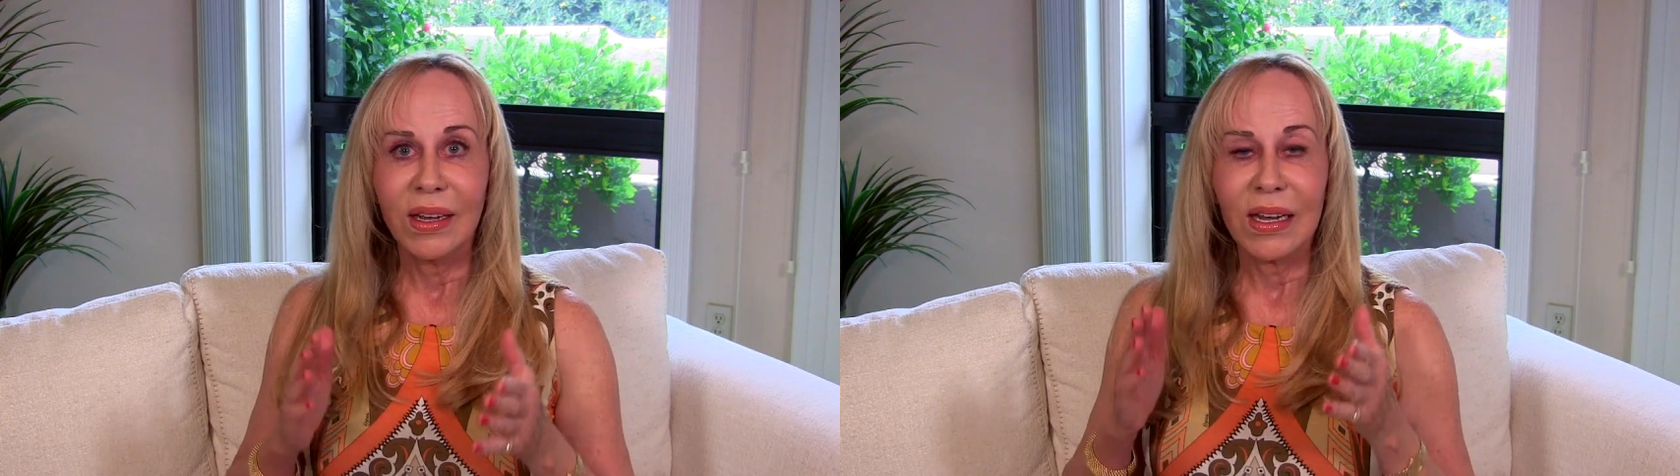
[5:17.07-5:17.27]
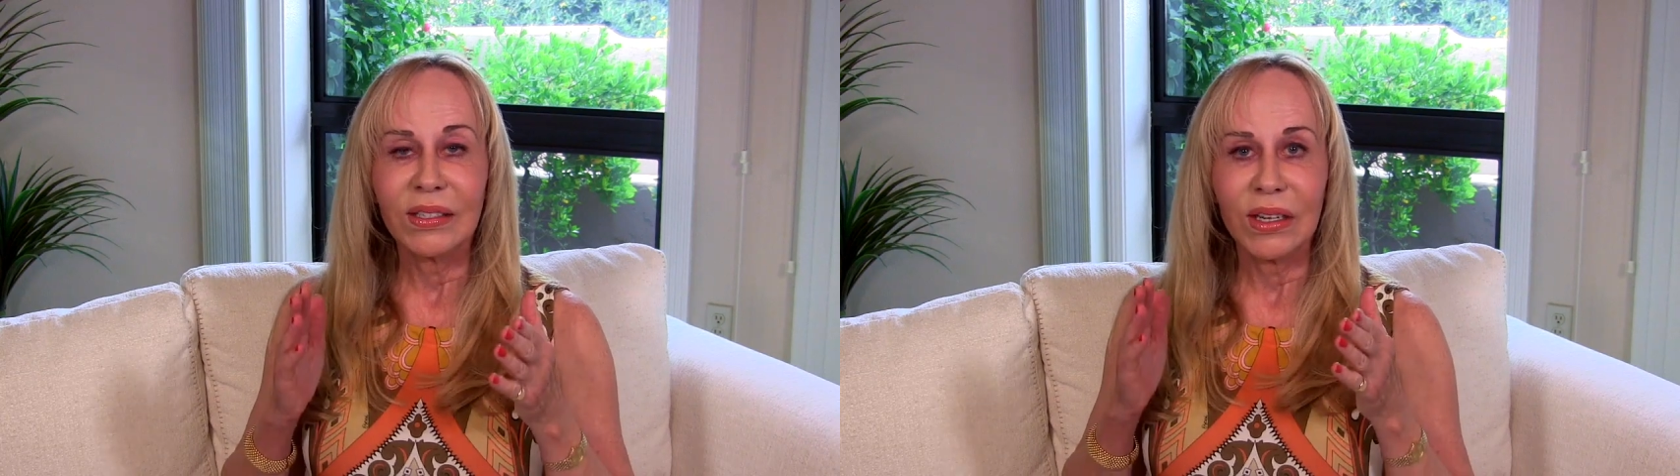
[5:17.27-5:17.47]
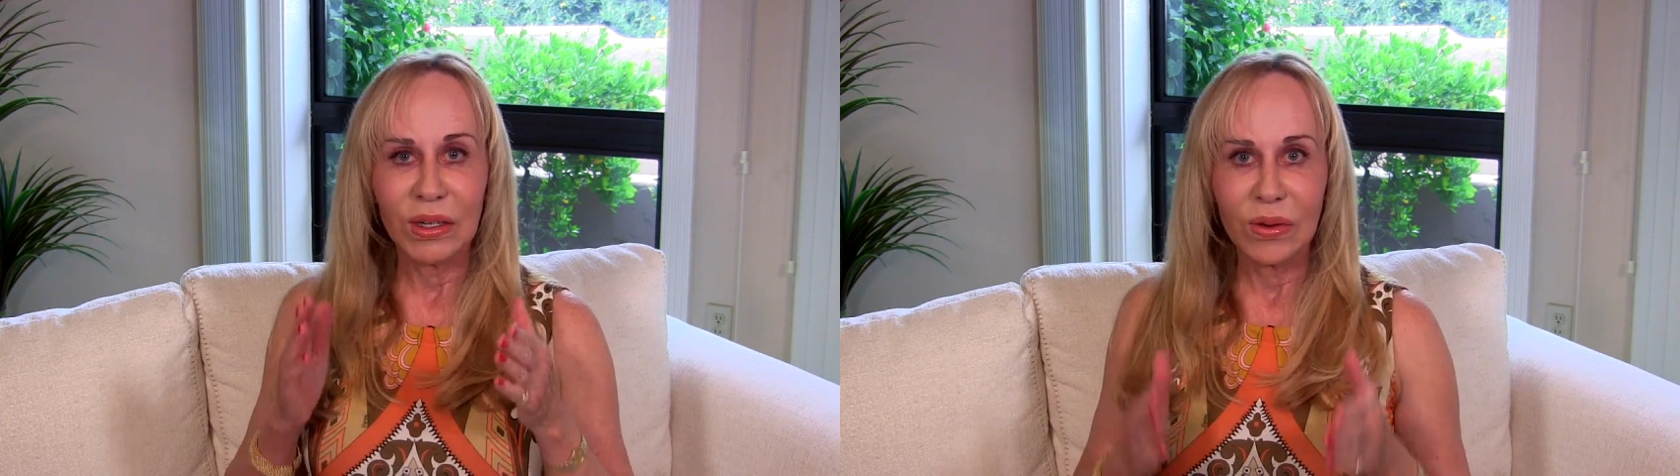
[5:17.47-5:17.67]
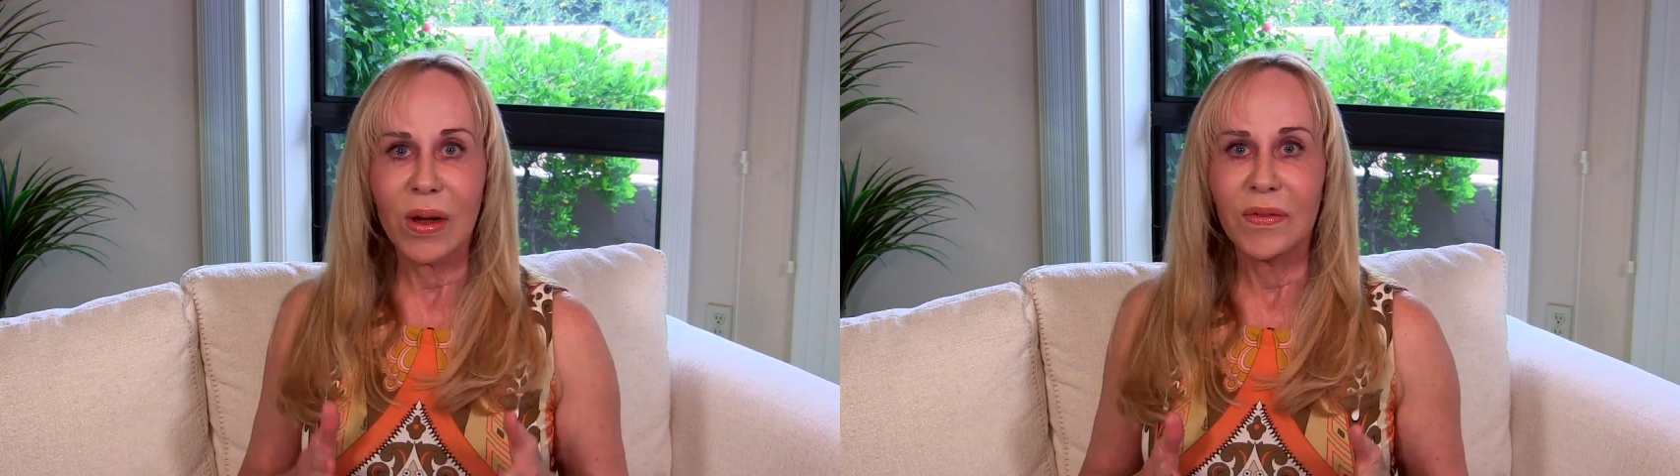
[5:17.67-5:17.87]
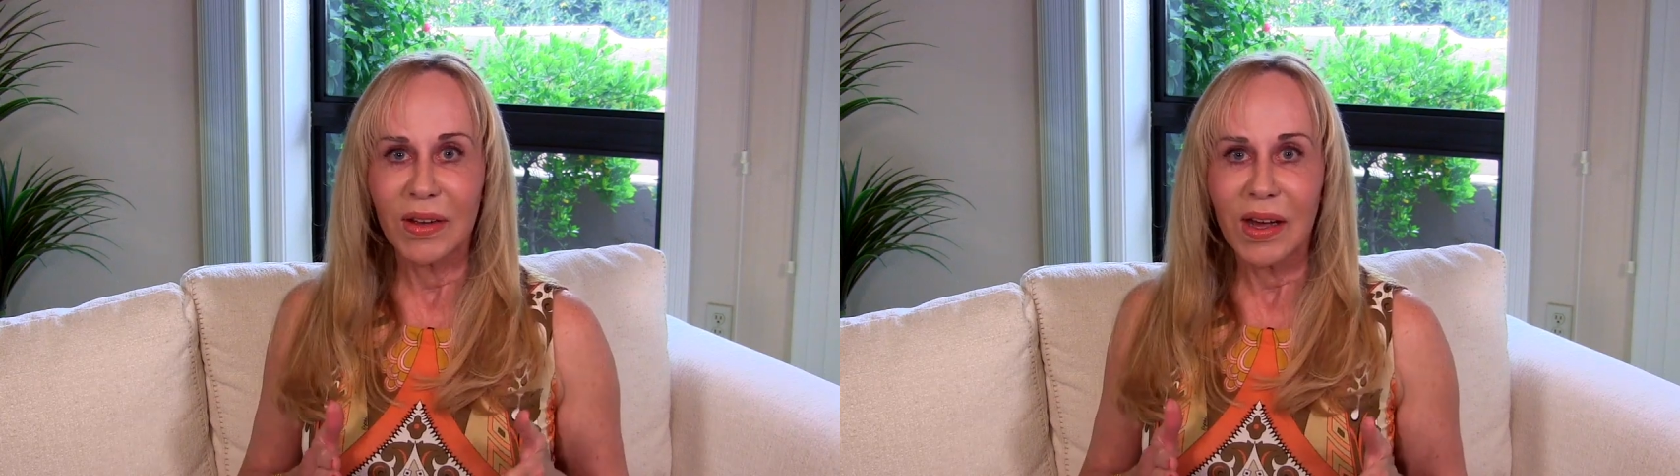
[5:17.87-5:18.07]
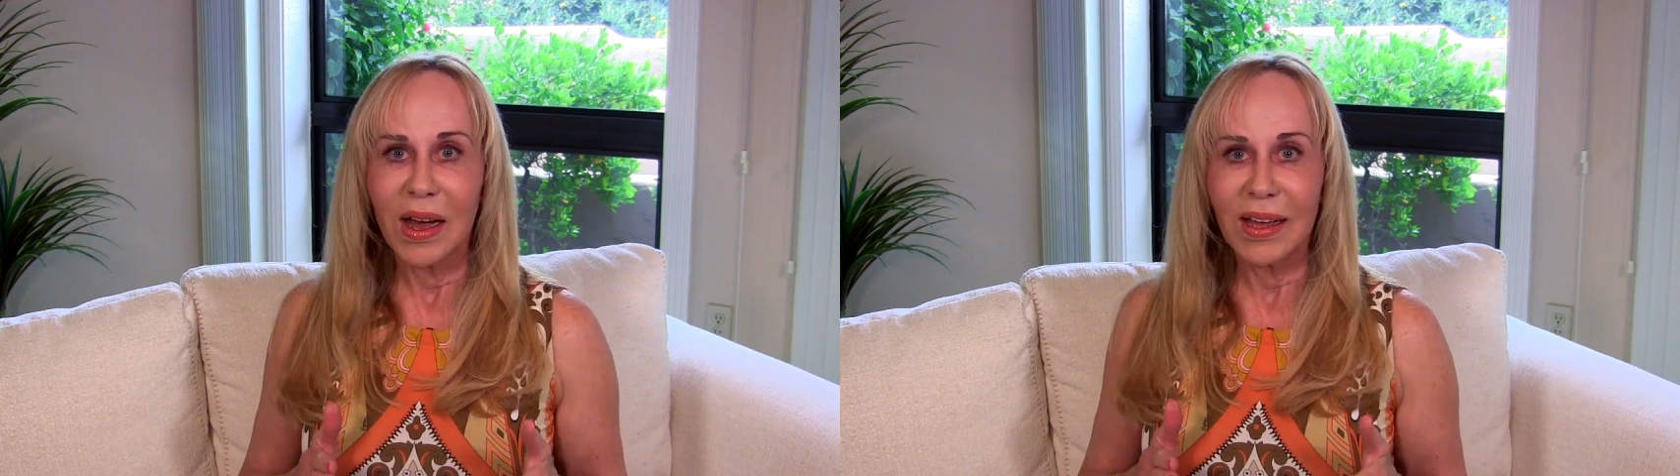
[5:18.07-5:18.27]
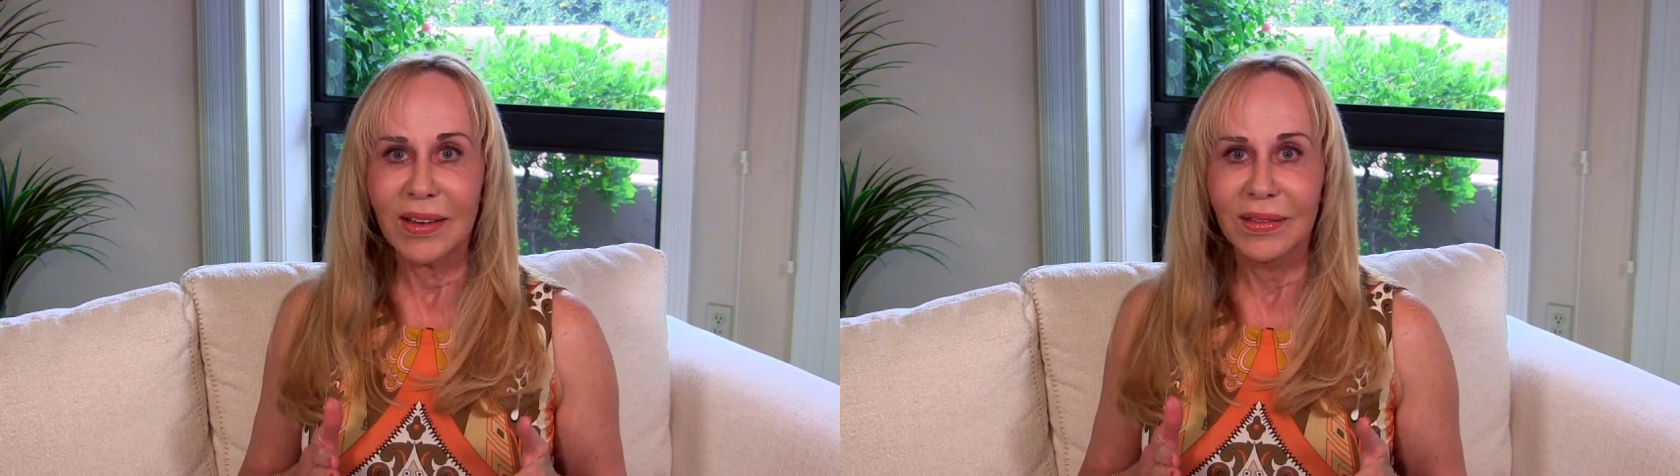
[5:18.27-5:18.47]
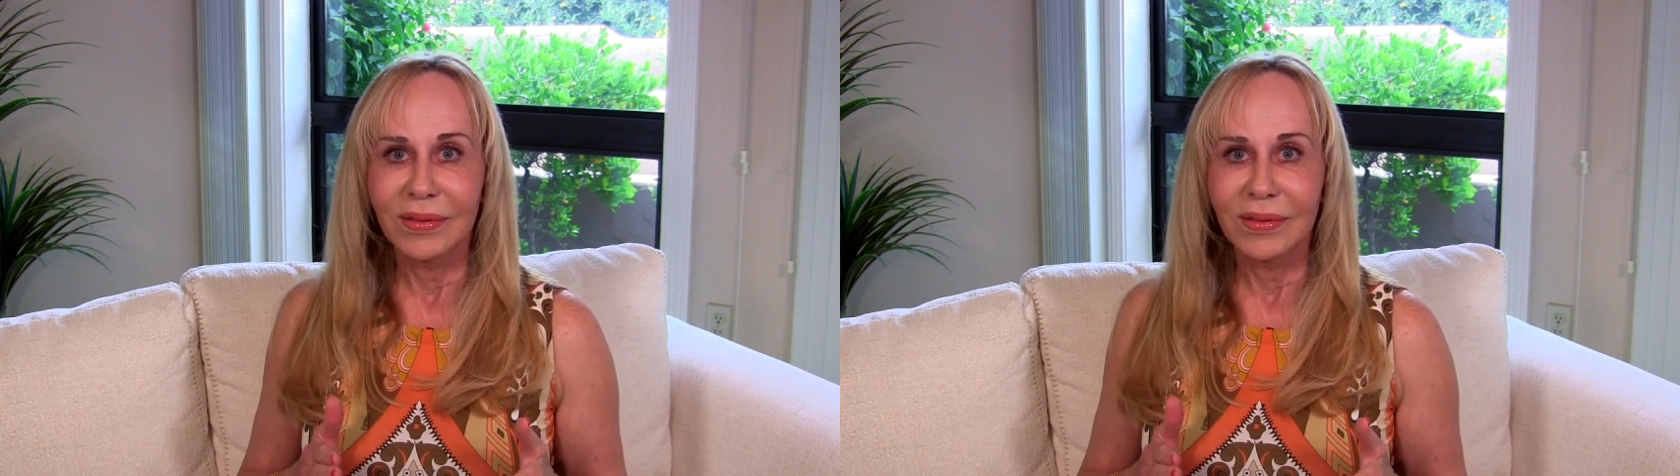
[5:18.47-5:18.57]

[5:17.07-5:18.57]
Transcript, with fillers: is that you have a guy